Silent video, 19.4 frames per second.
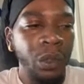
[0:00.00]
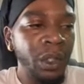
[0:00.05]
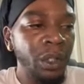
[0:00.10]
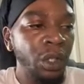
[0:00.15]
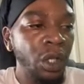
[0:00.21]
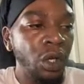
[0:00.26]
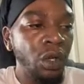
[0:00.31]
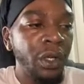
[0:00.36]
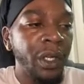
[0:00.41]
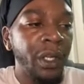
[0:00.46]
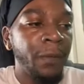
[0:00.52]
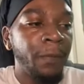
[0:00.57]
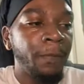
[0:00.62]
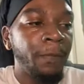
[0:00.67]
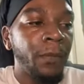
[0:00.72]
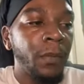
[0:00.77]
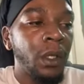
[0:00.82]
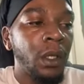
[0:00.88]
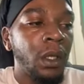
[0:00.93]
know that
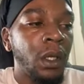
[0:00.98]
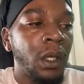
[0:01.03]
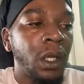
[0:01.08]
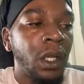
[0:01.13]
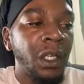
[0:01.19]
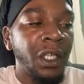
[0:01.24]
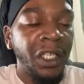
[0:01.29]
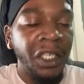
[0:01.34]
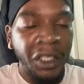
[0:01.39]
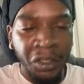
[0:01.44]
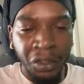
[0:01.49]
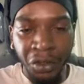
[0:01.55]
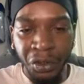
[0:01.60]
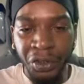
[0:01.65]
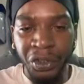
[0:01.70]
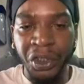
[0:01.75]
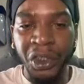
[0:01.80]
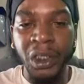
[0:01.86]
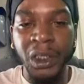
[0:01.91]

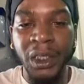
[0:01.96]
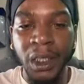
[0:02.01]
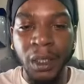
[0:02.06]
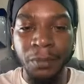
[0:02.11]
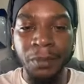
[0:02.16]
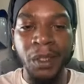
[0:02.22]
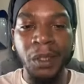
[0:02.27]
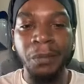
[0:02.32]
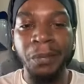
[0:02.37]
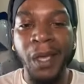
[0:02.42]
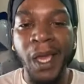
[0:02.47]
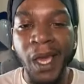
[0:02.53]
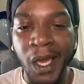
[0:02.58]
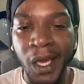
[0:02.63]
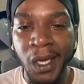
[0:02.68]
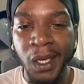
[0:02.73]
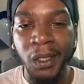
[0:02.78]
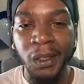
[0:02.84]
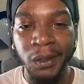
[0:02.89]
energy can be
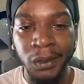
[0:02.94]
passed.